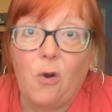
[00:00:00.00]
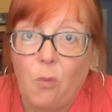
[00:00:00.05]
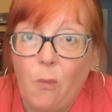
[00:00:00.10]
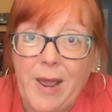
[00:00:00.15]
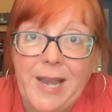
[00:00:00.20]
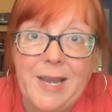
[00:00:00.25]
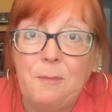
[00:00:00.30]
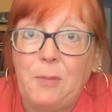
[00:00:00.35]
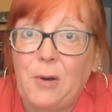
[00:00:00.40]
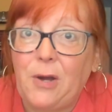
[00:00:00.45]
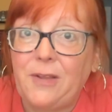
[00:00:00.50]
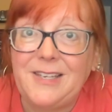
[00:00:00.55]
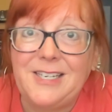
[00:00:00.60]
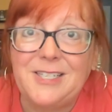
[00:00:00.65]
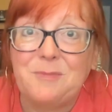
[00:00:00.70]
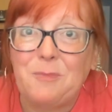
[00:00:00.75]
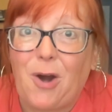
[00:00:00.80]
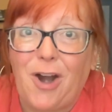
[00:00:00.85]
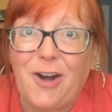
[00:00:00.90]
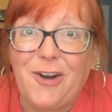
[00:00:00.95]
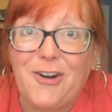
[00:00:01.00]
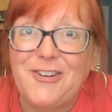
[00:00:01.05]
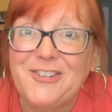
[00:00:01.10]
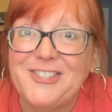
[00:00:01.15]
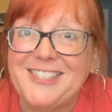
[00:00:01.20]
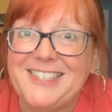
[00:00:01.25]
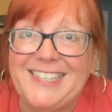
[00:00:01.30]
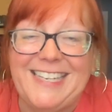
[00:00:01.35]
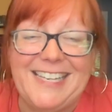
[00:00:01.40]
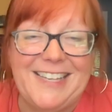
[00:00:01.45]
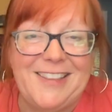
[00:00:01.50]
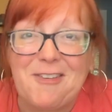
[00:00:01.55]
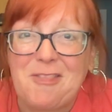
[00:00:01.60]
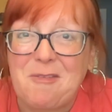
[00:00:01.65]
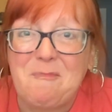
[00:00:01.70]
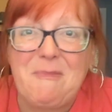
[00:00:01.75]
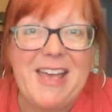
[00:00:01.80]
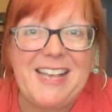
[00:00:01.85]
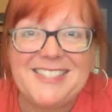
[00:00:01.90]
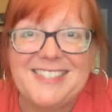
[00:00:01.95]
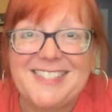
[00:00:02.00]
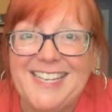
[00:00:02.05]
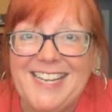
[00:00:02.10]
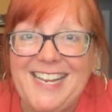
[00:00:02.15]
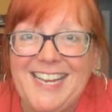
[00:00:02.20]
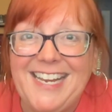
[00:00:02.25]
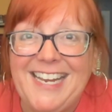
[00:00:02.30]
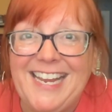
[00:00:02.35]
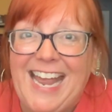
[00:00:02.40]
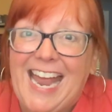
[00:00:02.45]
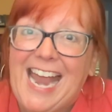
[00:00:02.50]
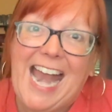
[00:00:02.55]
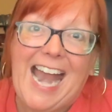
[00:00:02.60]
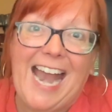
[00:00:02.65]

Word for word: went and bought these markers thinking they're the best thing,